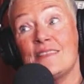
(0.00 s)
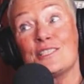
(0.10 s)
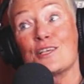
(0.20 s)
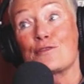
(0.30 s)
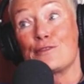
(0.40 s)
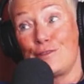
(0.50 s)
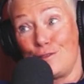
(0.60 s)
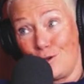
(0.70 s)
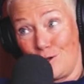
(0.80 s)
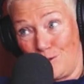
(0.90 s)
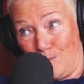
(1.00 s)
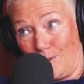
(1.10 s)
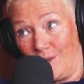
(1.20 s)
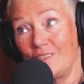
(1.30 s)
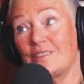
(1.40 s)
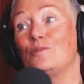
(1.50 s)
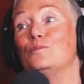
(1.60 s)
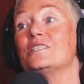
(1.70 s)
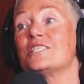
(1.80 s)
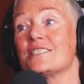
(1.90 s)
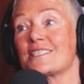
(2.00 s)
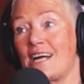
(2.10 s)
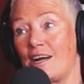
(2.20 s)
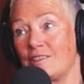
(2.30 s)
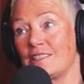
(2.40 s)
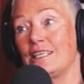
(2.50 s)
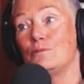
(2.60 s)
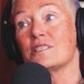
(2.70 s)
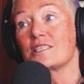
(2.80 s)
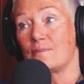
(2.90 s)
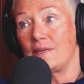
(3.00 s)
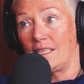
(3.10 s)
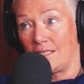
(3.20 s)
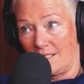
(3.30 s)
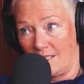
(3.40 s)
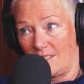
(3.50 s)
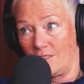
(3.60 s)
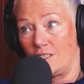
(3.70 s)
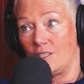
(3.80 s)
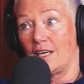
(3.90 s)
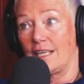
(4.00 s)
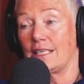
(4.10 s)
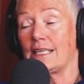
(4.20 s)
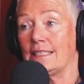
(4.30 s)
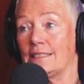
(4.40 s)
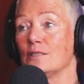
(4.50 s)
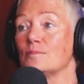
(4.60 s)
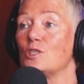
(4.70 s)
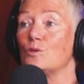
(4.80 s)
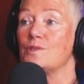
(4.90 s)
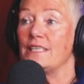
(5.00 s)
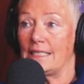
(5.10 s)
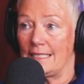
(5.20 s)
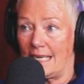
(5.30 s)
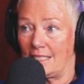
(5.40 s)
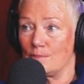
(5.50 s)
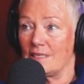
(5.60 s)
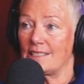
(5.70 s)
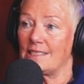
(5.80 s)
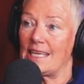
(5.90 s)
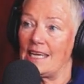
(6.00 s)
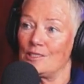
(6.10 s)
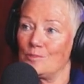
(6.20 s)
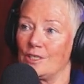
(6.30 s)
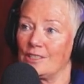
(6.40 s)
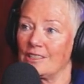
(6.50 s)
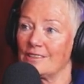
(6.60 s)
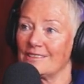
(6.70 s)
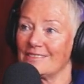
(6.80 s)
there's a third book which is currently with some editors in the United Kingdom called The Anatomist's Handbook.